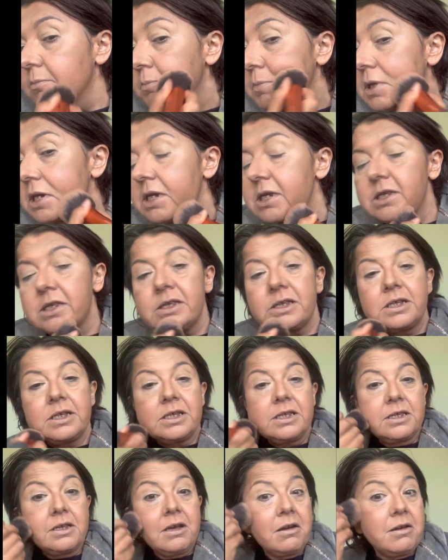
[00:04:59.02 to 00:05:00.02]
but it's
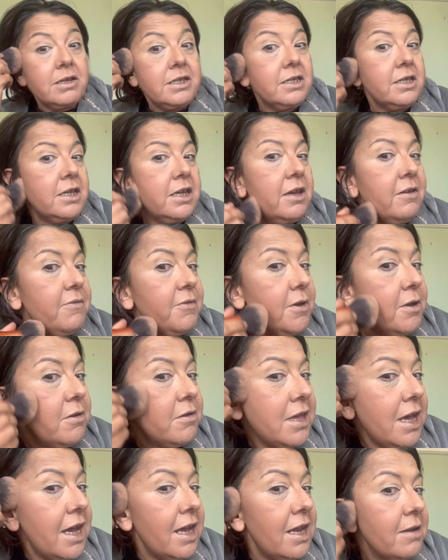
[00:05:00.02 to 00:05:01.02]
designed to give you
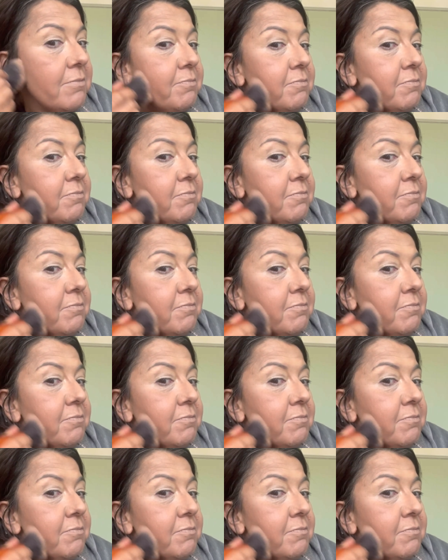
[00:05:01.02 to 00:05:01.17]
that